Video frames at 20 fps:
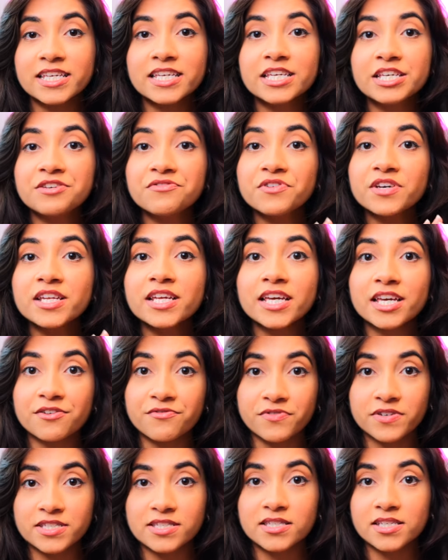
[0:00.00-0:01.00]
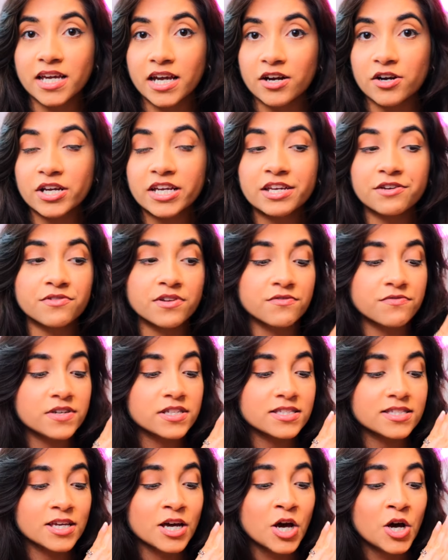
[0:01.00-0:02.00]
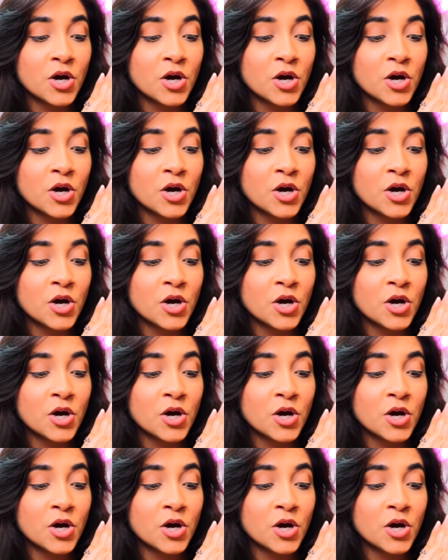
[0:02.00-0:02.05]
even if it's scary, even if it's